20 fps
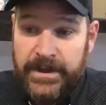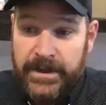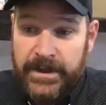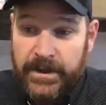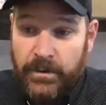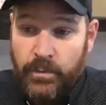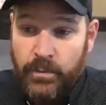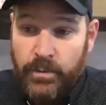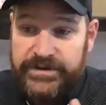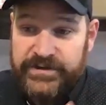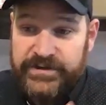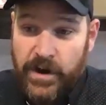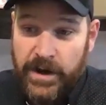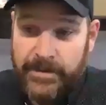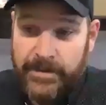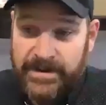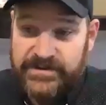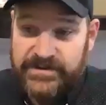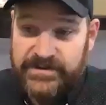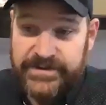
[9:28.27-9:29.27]
we talk
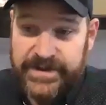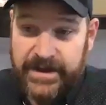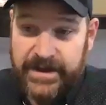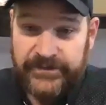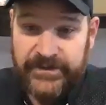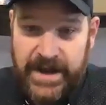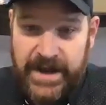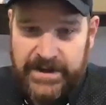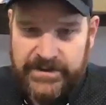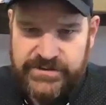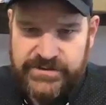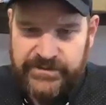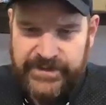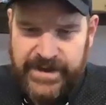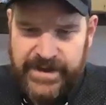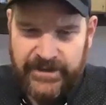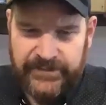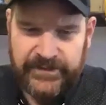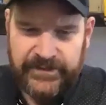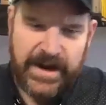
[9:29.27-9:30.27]
about 2008 and
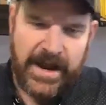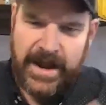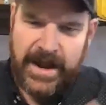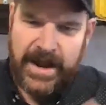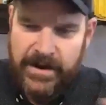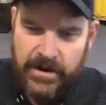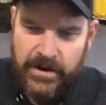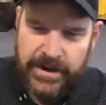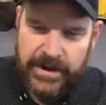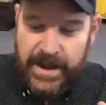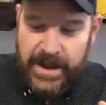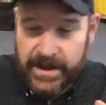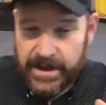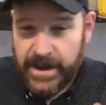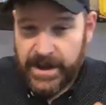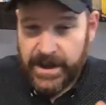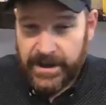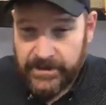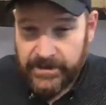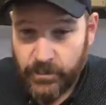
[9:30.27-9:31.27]
2009. Okay,
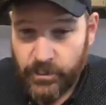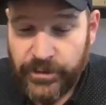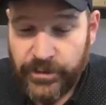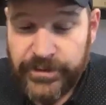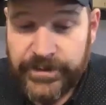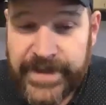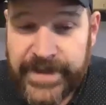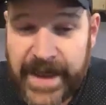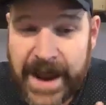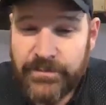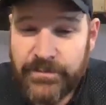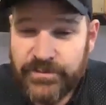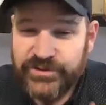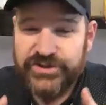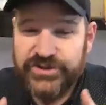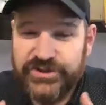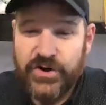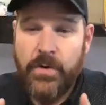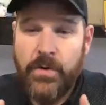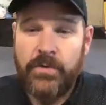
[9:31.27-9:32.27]
yeah, well, that was
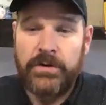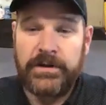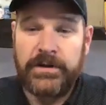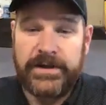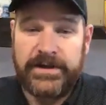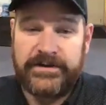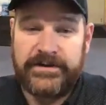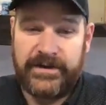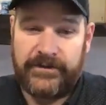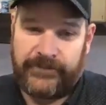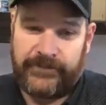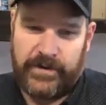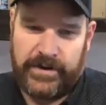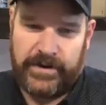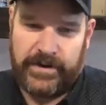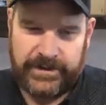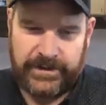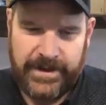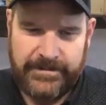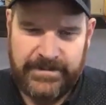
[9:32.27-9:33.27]
totally different.
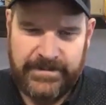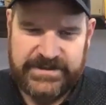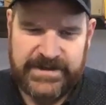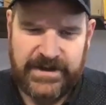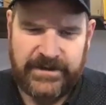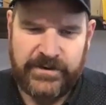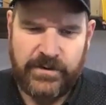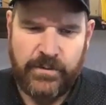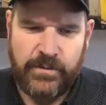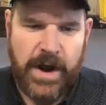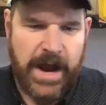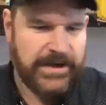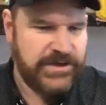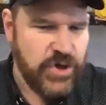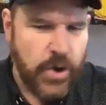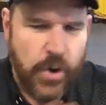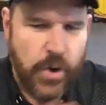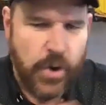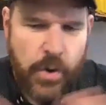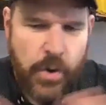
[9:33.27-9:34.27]
And let me tell you why.
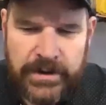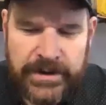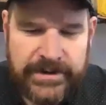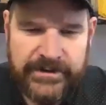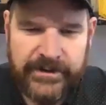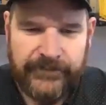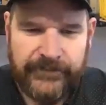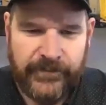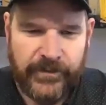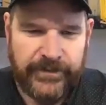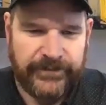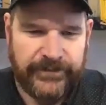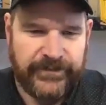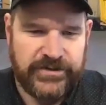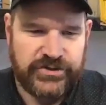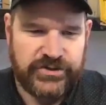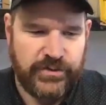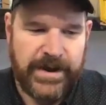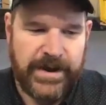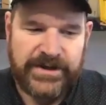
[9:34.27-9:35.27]
Totally different
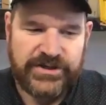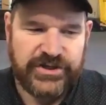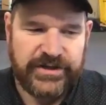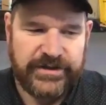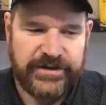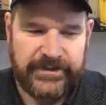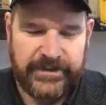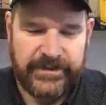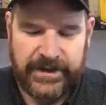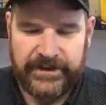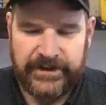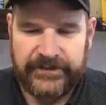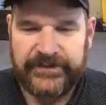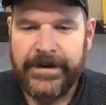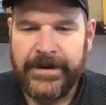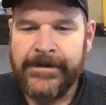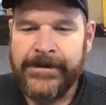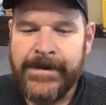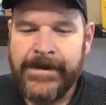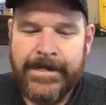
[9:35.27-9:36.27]
situation than this.
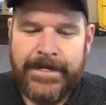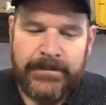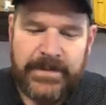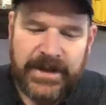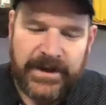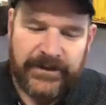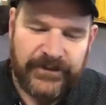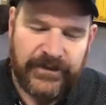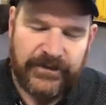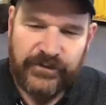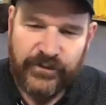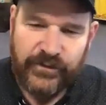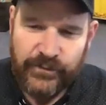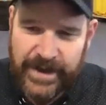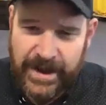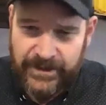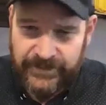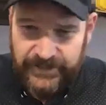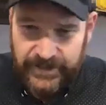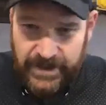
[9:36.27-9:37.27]
Because in
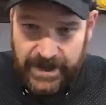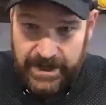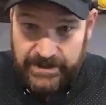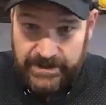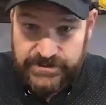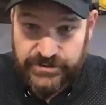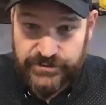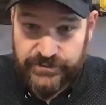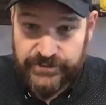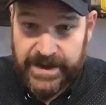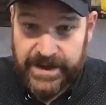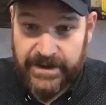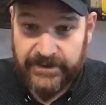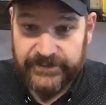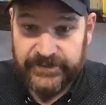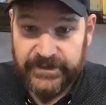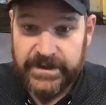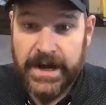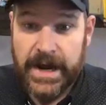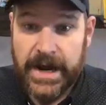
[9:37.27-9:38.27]
2008 and
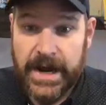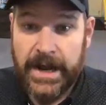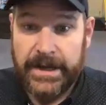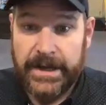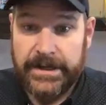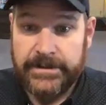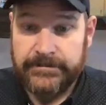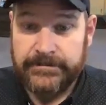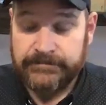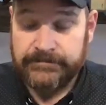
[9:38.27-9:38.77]
2009,